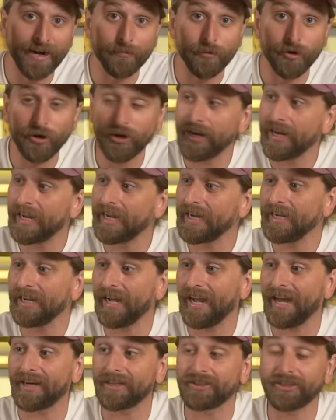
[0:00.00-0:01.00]
I'm reading,
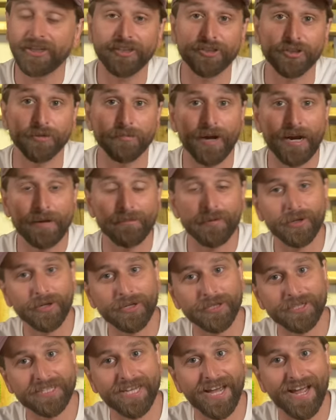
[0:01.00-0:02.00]
How to Change Your Mind, but look
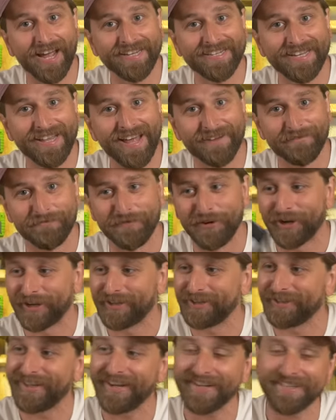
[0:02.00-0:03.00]
at the size of that
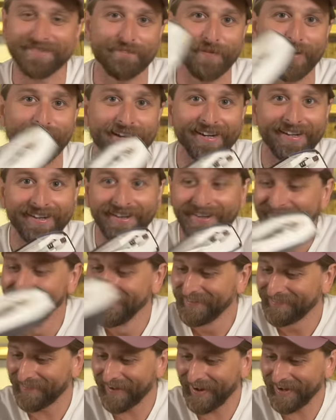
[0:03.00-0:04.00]
fucker. That's big,
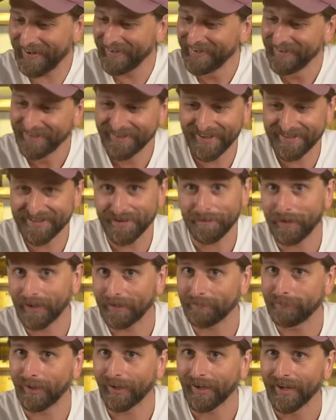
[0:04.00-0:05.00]
right? That's a
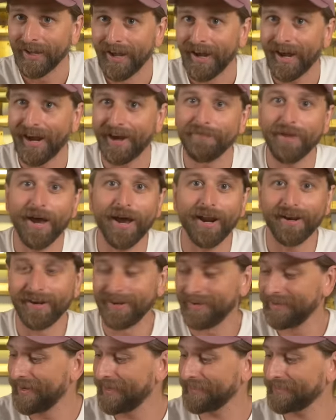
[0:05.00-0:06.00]
big book. I'm not
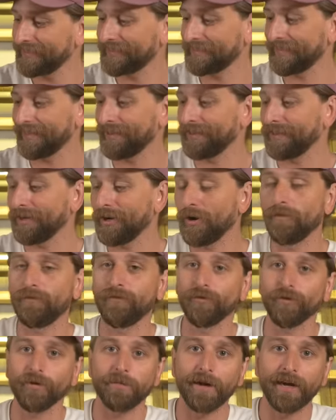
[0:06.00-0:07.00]
necessarily
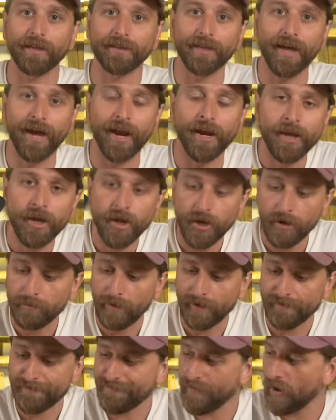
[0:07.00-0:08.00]
hopeful about that.
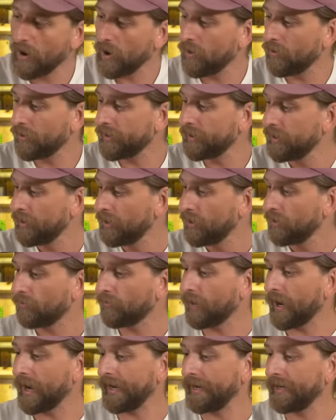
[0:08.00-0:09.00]
My phone,
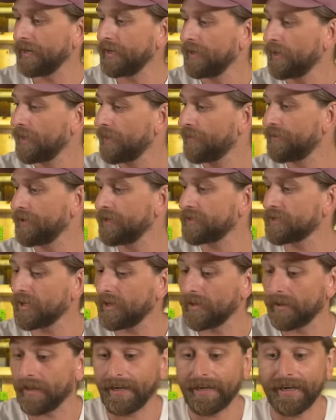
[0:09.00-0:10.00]
right? These
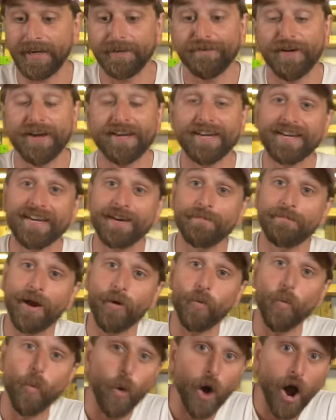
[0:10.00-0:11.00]
are like, if I could get my
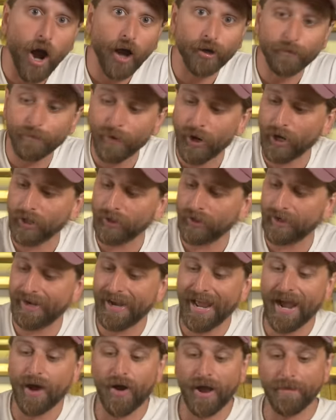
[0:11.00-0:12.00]
water bottle in,
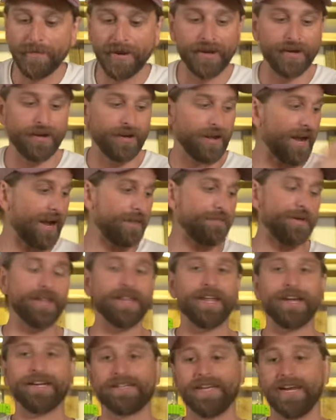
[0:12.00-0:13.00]
now I'm
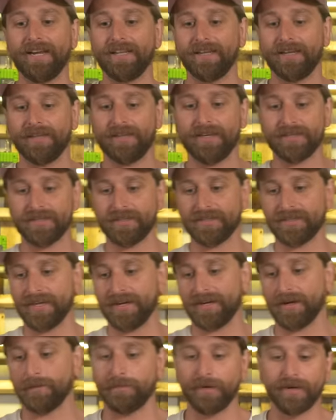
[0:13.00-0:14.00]
in like daily, this is
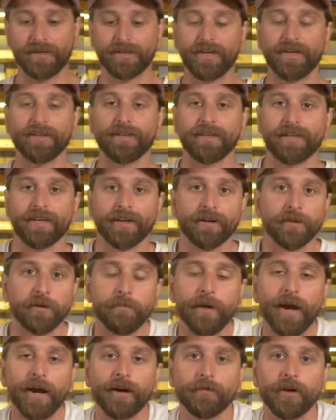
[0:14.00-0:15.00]
like a big daily
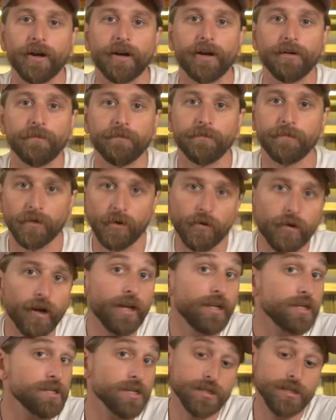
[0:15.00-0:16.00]
carry bag right now.
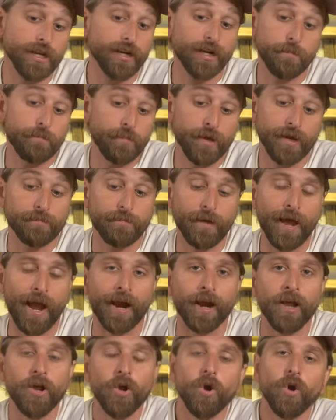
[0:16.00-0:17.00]
Okay, this is like a big
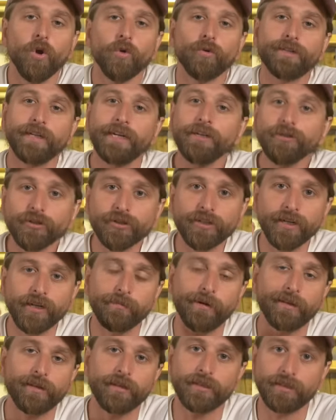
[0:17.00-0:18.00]
bag. What's interesting
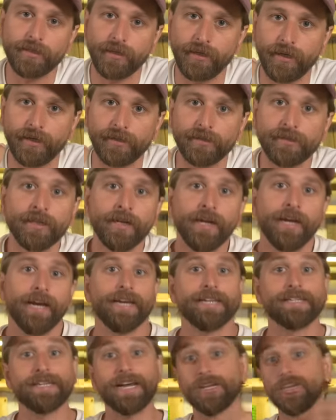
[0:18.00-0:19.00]
about the slings
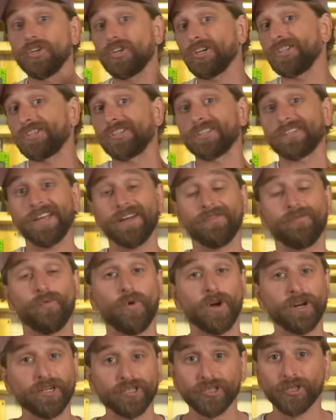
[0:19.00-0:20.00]
is that you can just have
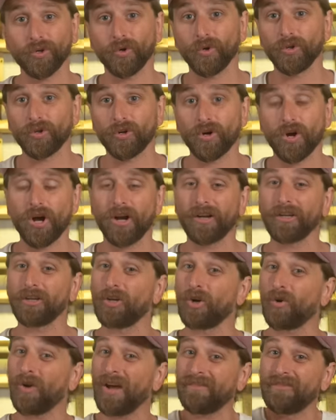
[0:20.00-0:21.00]
one shoulder on. You
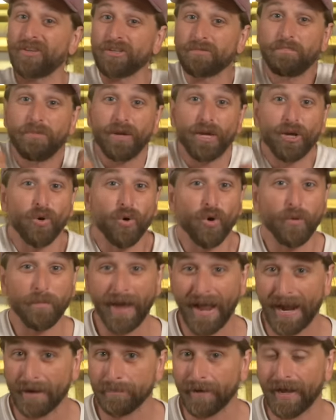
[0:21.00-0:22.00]
don't have this big old
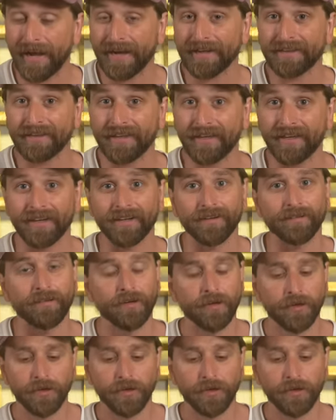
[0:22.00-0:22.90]
backpack thing.